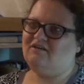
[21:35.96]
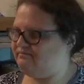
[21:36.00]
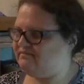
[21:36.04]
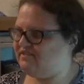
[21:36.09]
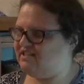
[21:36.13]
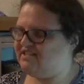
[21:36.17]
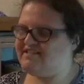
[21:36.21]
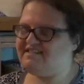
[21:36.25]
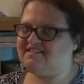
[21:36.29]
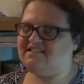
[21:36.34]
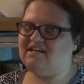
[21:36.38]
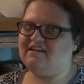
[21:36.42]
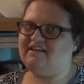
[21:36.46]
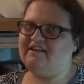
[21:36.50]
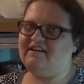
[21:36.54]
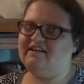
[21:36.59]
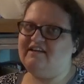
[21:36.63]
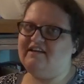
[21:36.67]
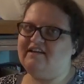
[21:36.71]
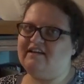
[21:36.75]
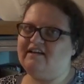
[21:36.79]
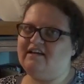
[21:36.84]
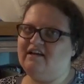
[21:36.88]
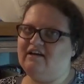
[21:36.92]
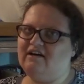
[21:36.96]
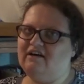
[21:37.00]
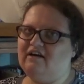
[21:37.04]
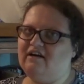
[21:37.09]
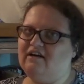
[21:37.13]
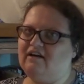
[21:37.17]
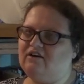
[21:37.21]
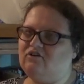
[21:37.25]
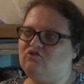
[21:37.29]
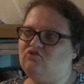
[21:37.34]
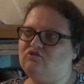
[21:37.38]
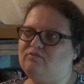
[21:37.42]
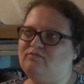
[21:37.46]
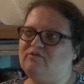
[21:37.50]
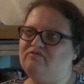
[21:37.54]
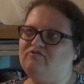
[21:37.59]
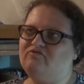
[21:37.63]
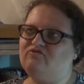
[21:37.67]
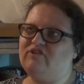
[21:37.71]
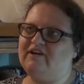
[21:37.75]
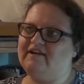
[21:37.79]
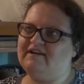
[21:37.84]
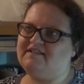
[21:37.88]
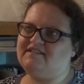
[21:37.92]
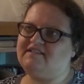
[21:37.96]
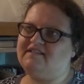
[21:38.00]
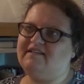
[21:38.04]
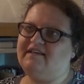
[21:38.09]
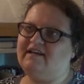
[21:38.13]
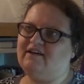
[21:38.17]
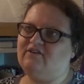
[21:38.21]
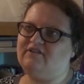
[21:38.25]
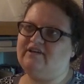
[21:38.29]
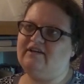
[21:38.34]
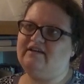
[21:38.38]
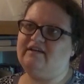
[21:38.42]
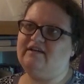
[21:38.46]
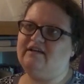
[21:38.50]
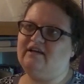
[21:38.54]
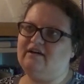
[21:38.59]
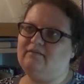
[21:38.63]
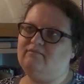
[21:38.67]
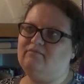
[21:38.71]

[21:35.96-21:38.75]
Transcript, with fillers: studying a, a group of friends and how they uh,